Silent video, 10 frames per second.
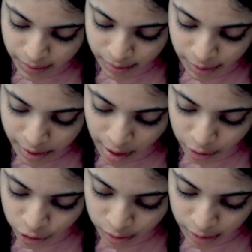
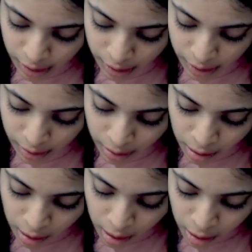reduction in
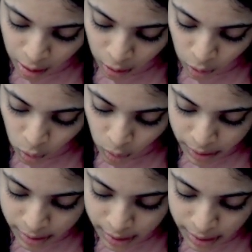
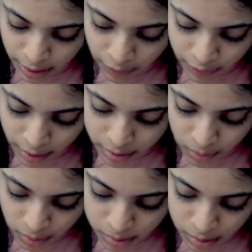quantity of
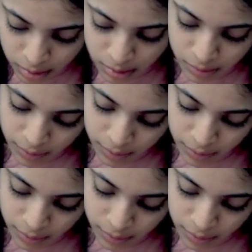resources